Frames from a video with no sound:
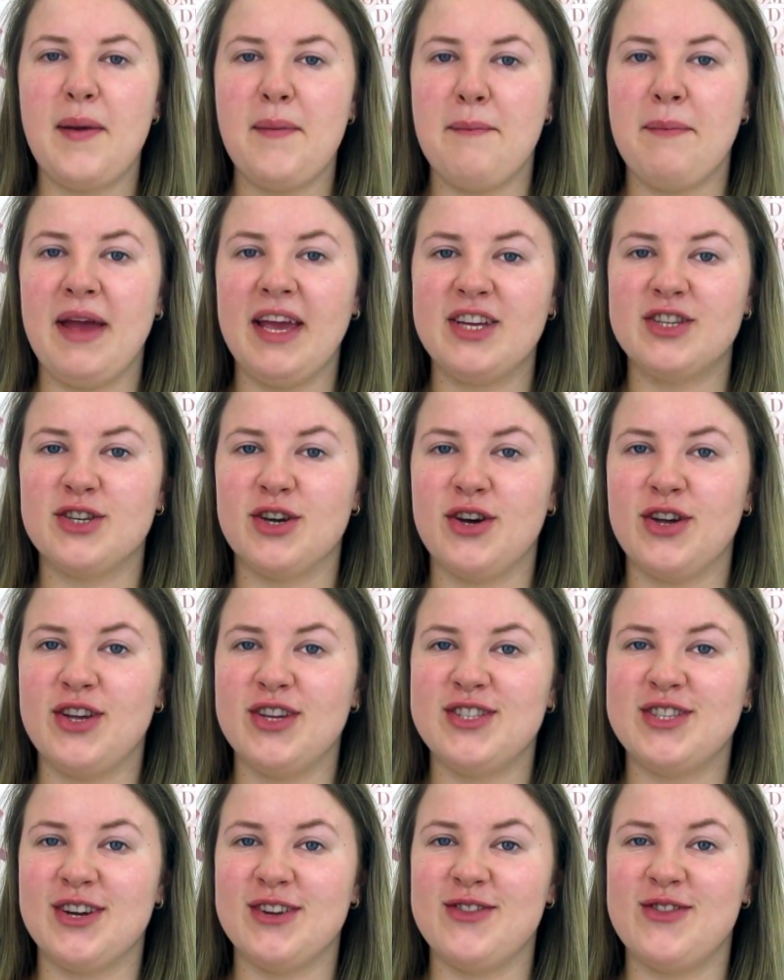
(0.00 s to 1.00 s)
Make sure
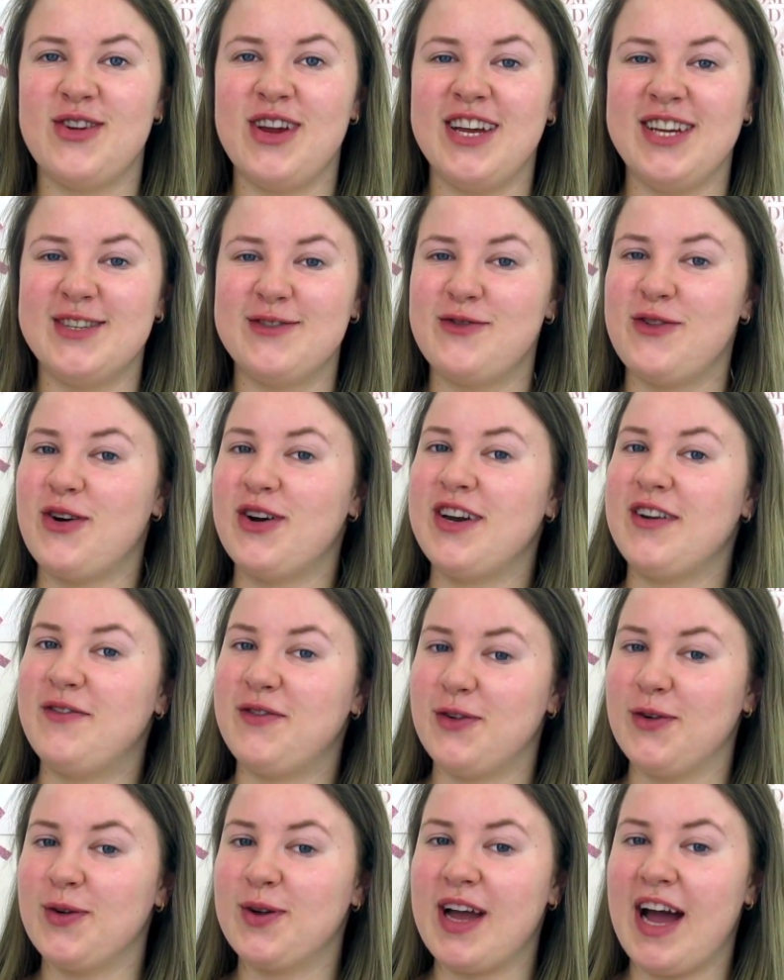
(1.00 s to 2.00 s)
you don't reach for the
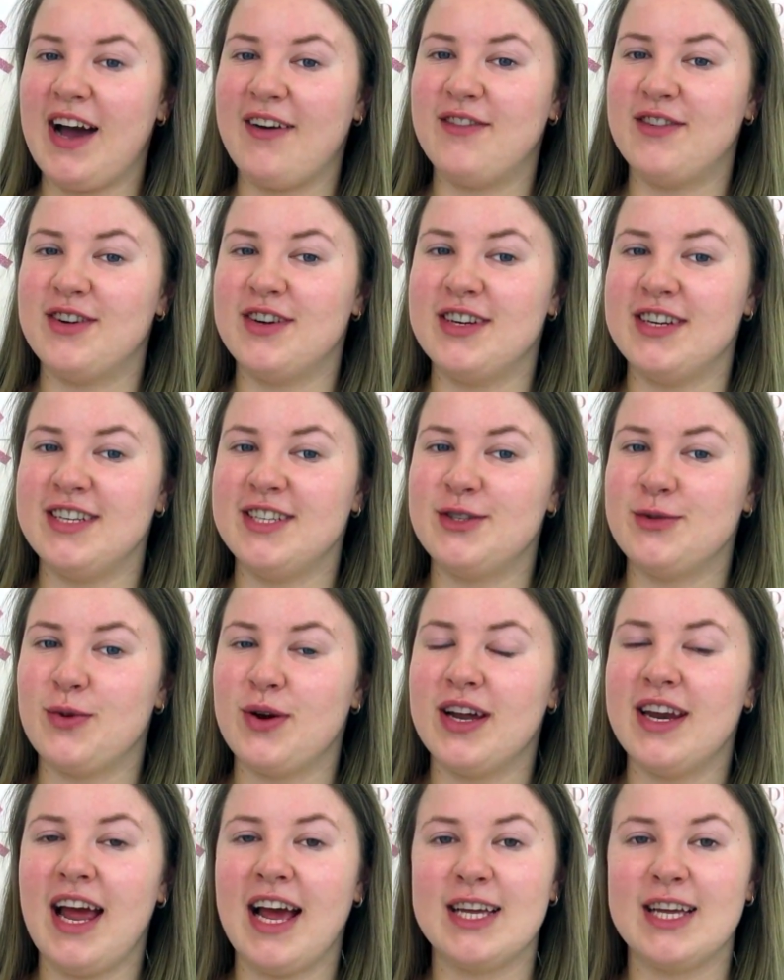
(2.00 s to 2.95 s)
full coverage one,